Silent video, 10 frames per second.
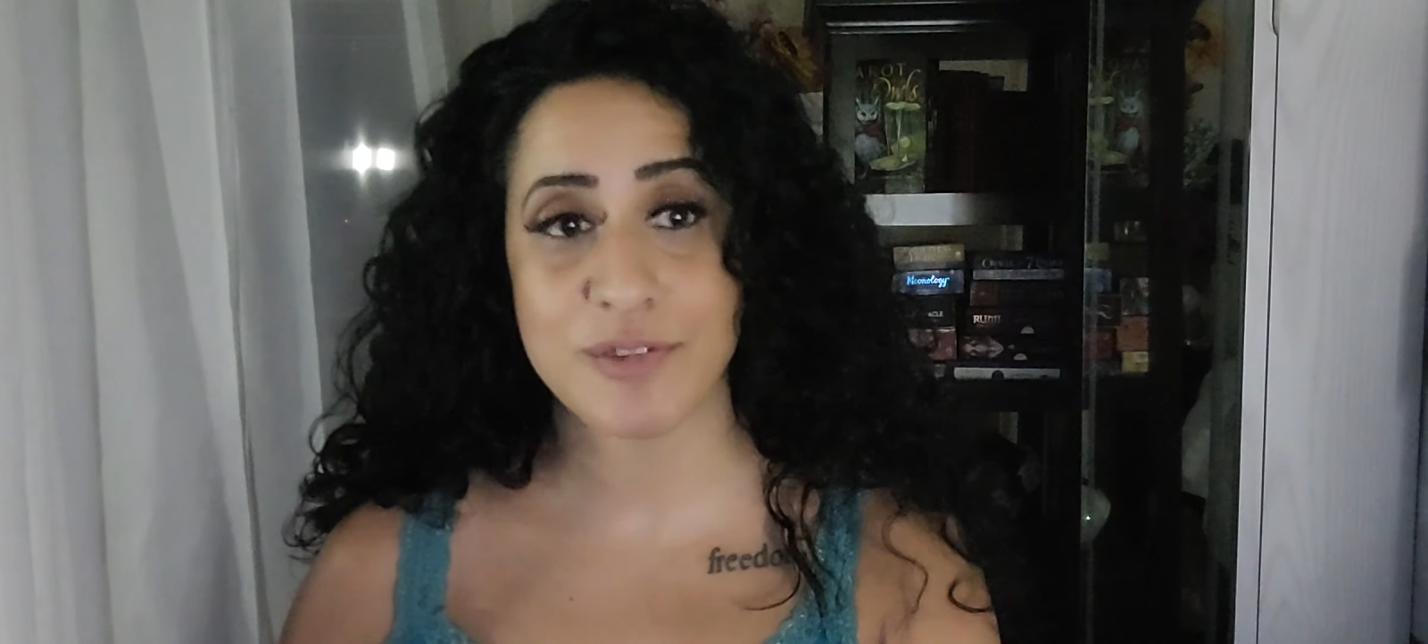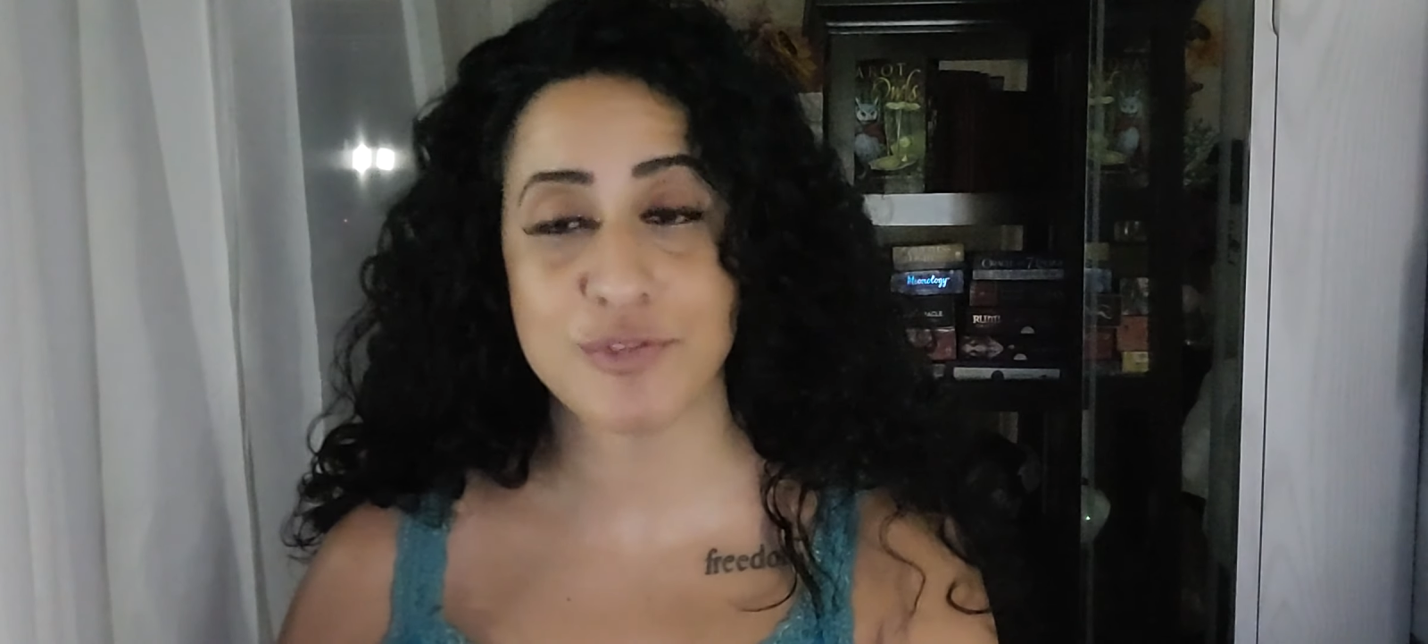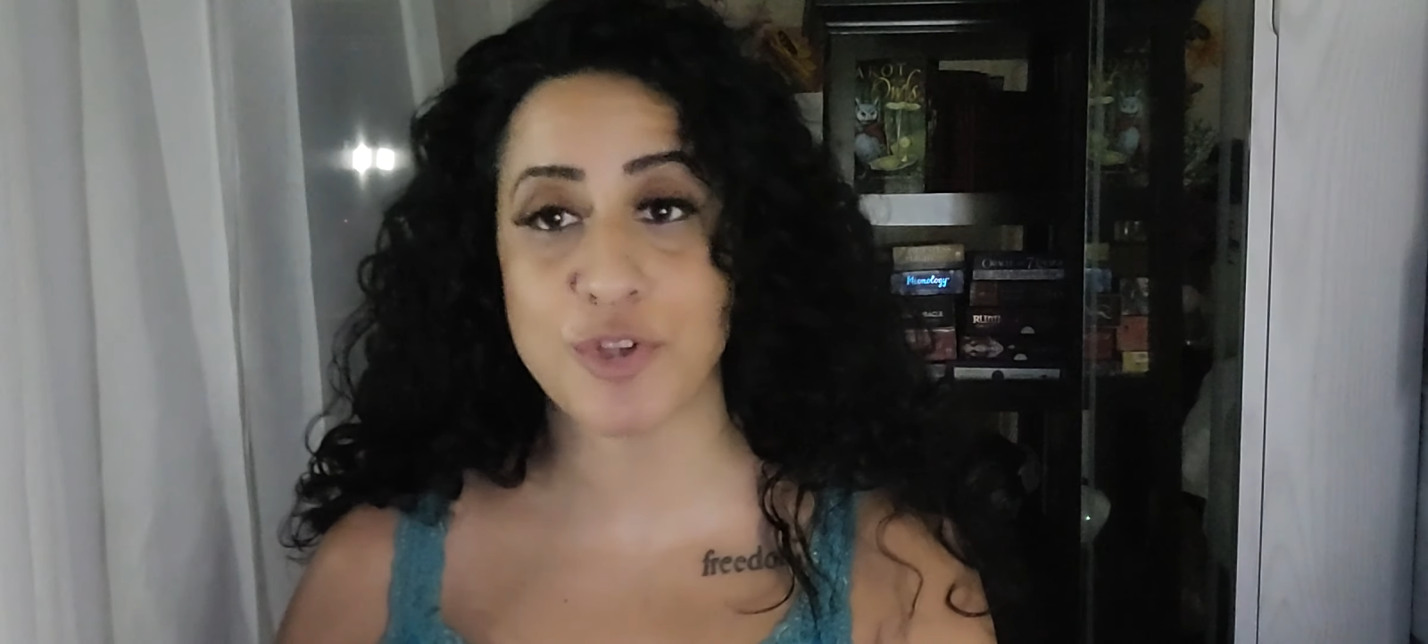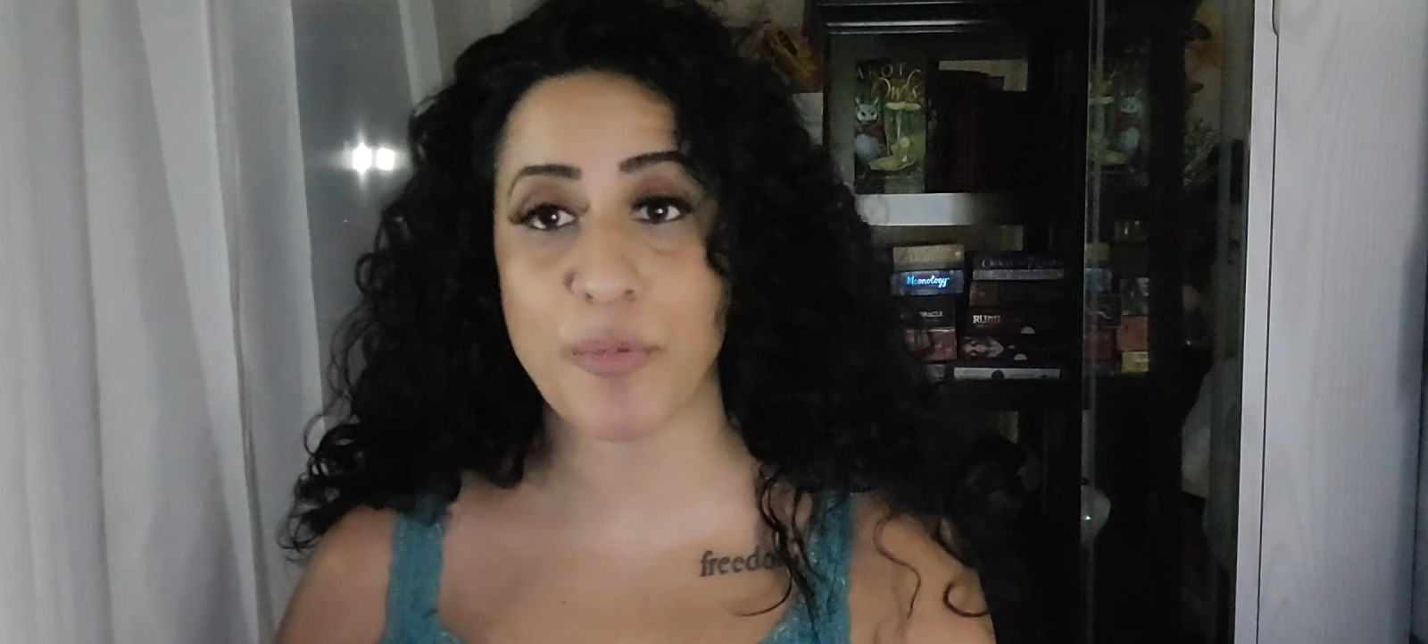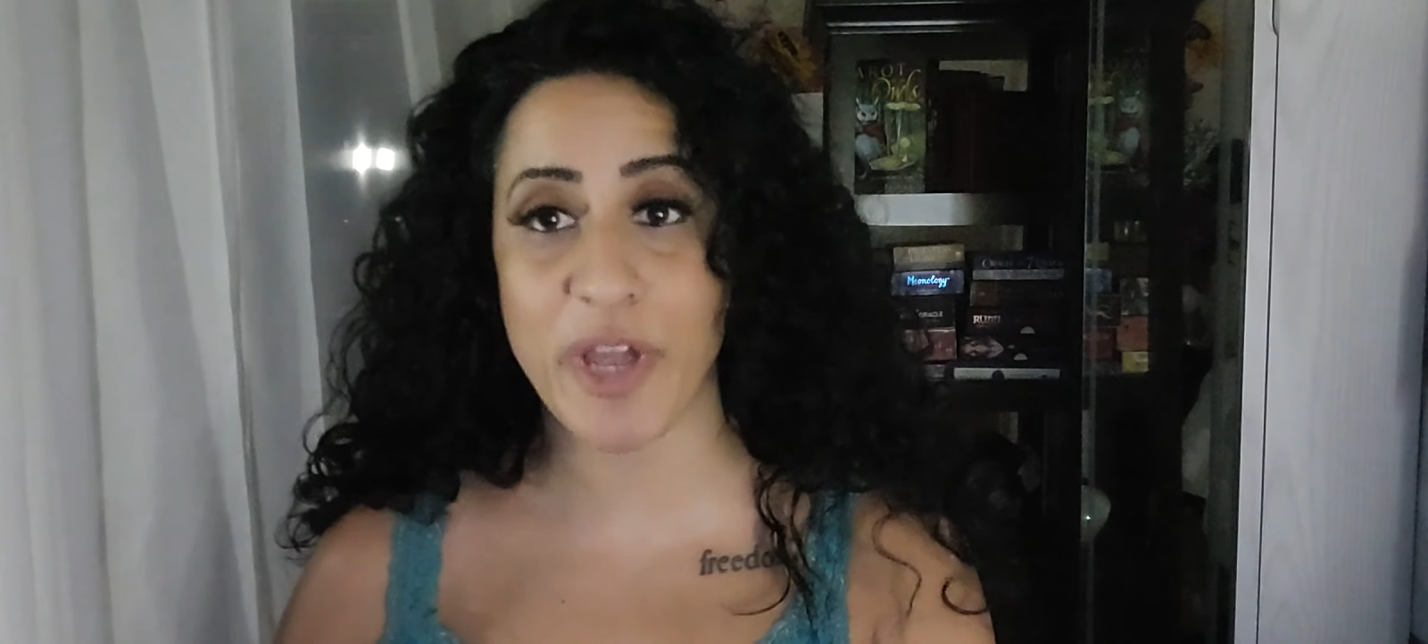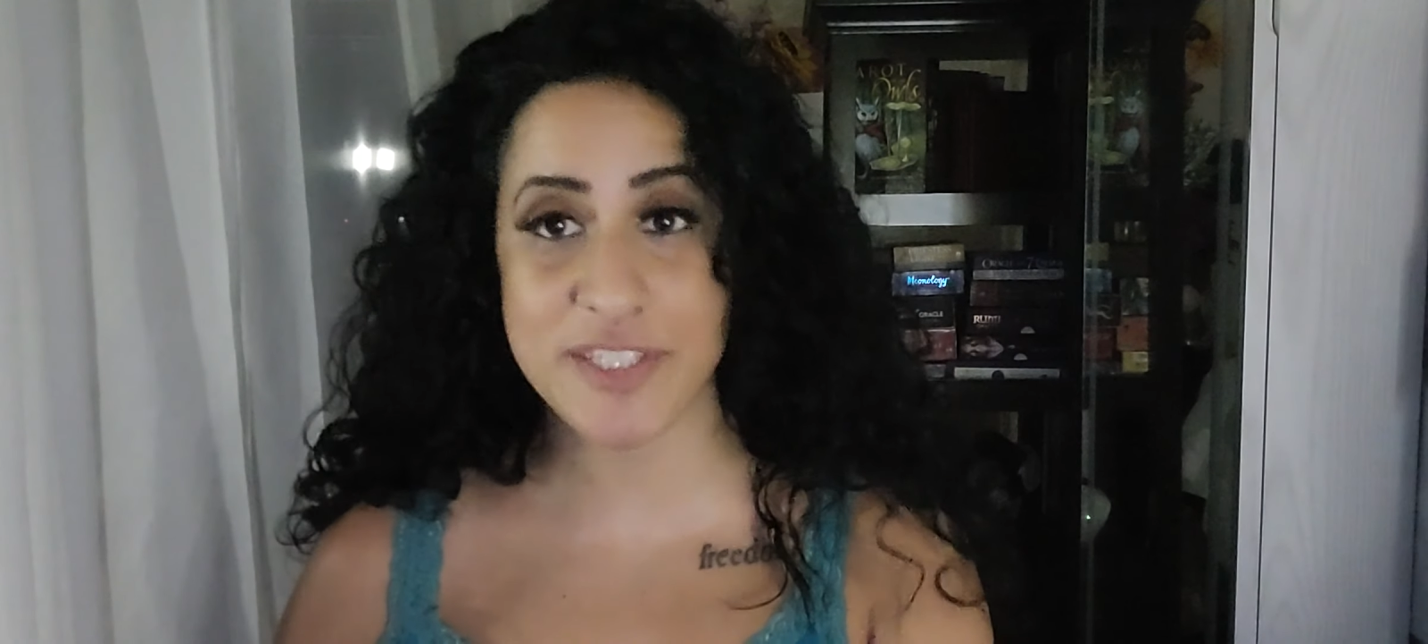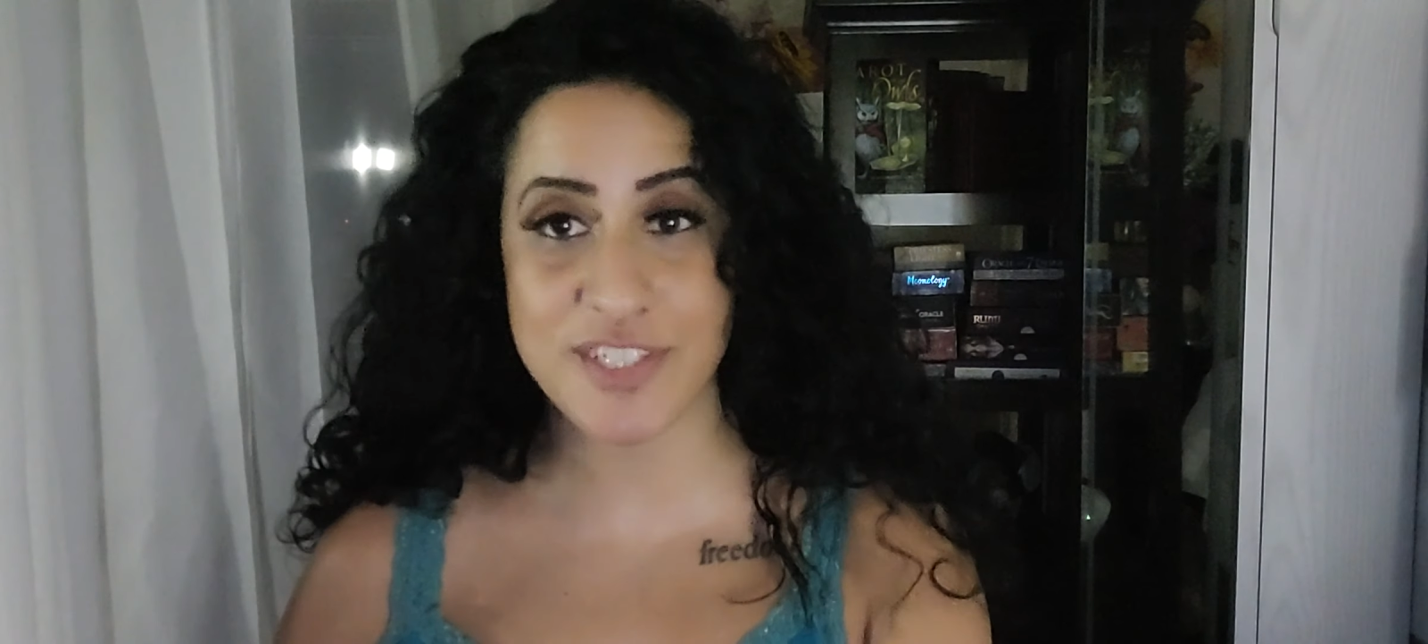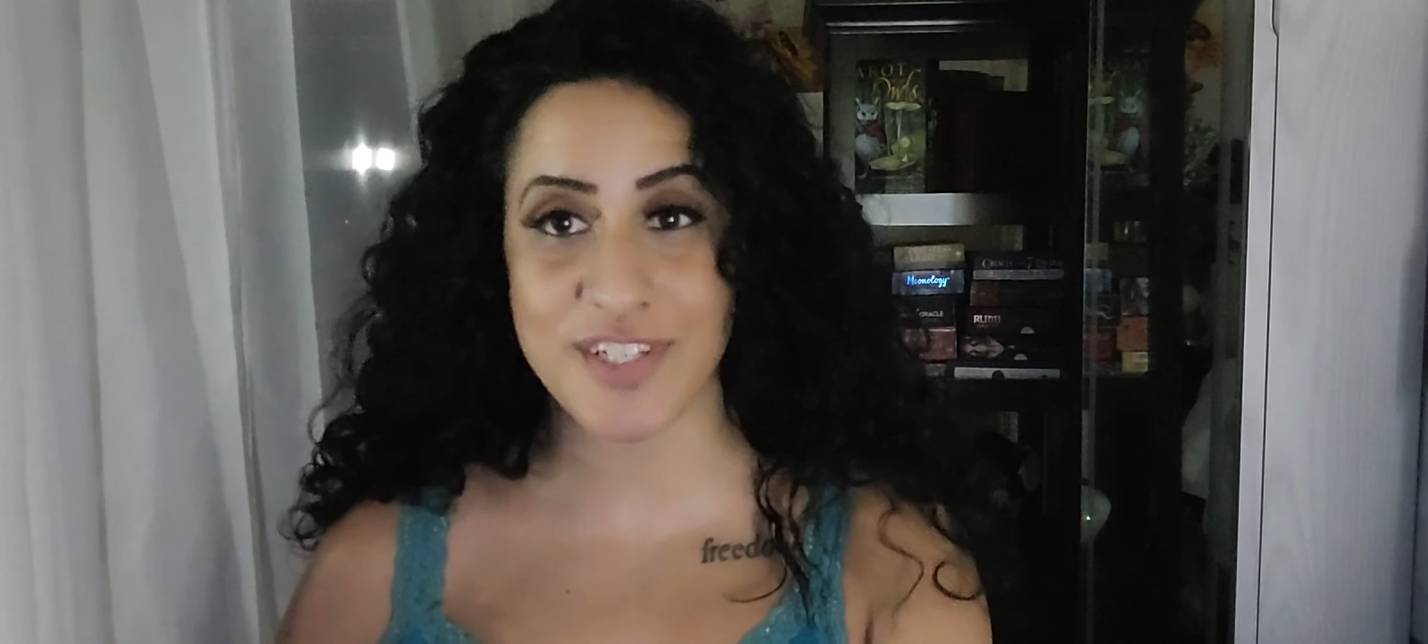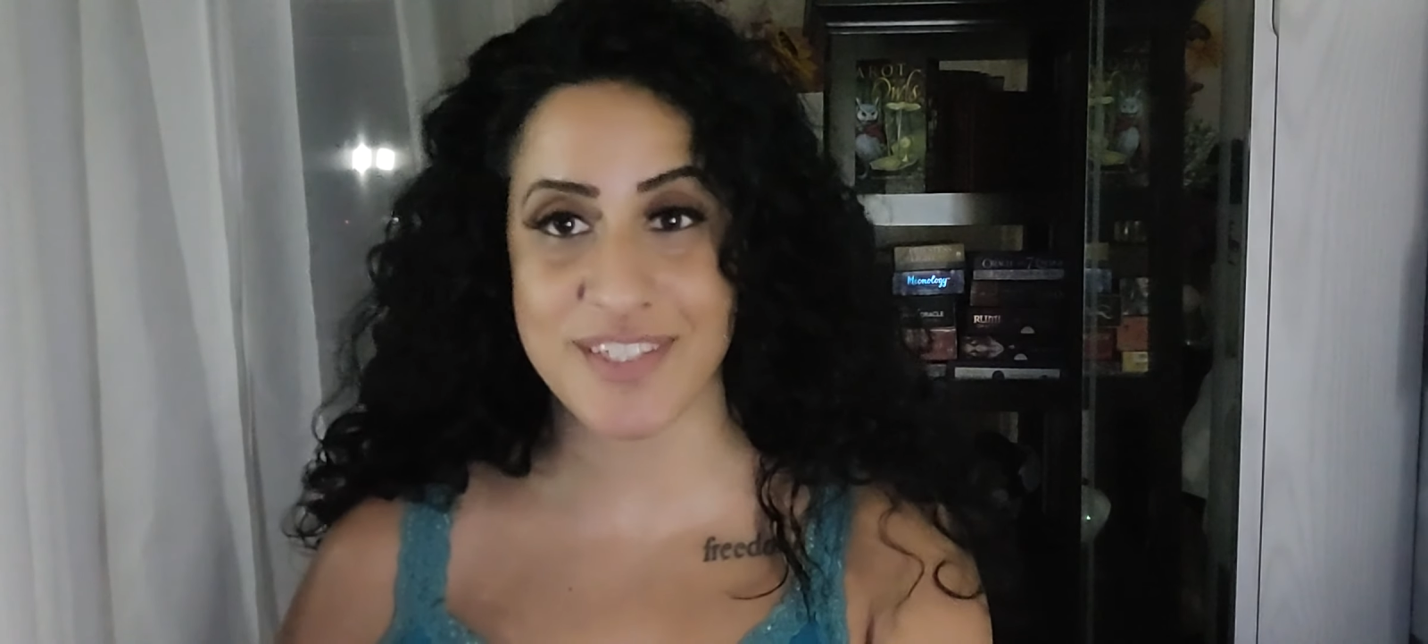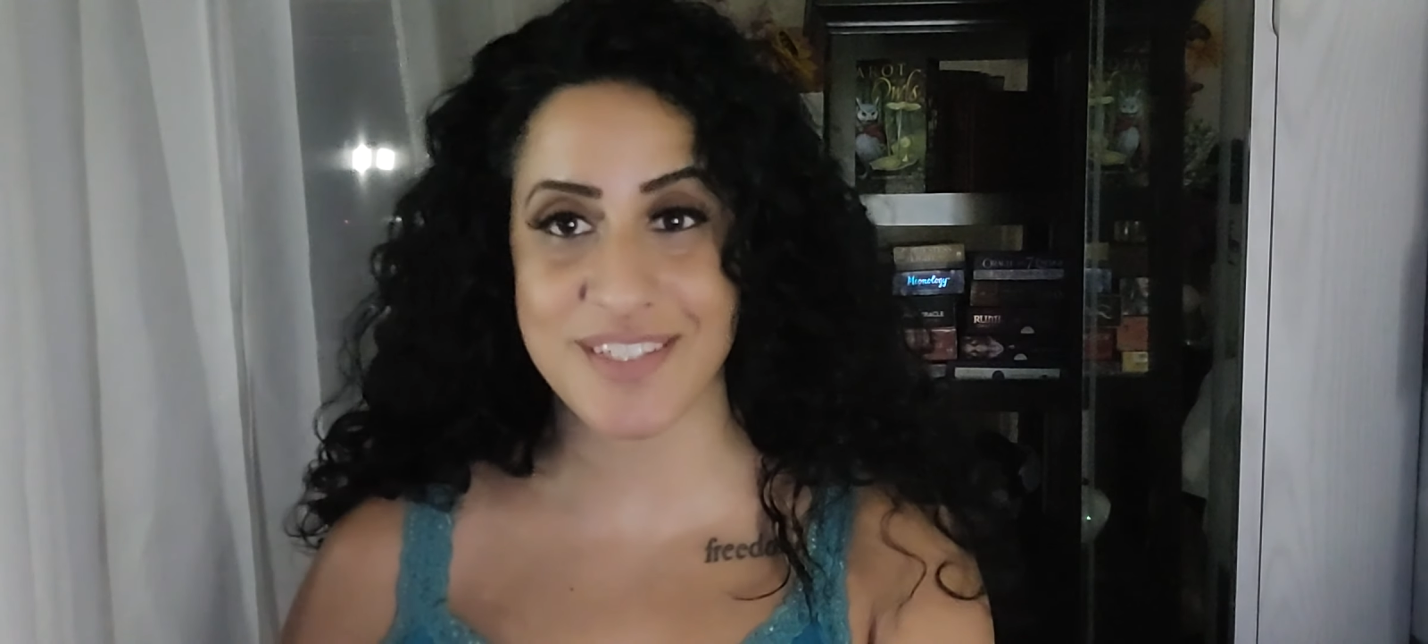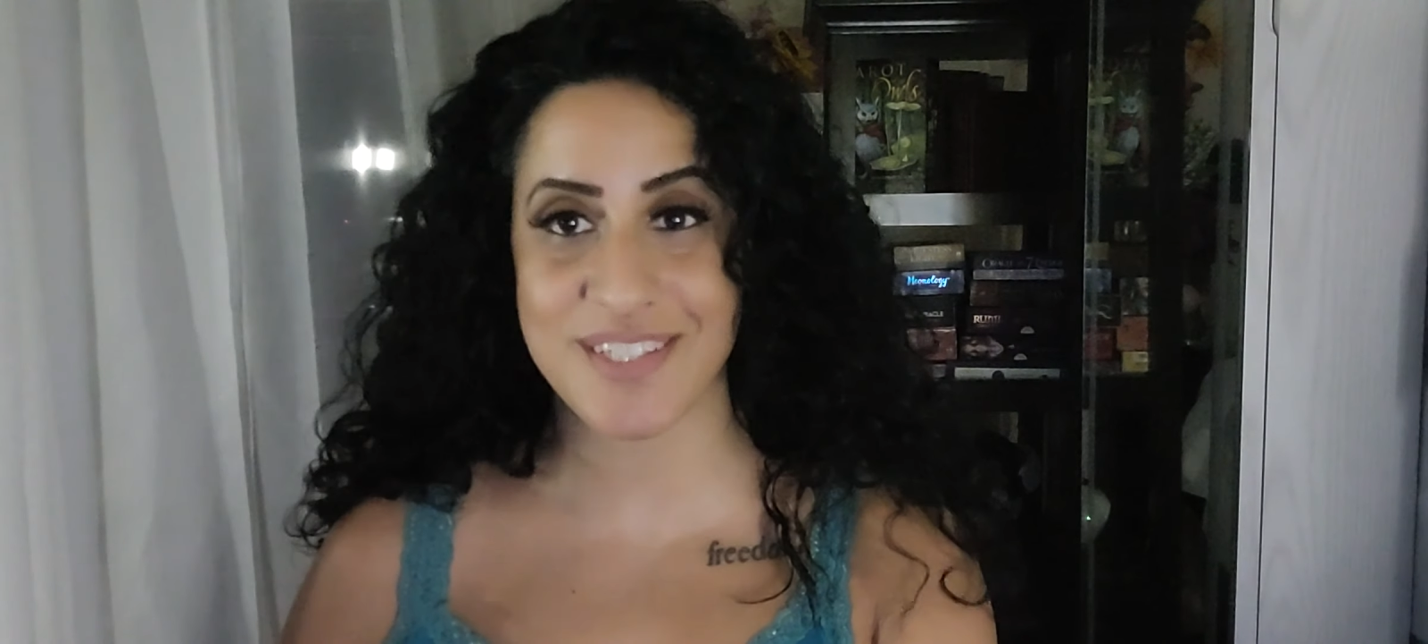dramatic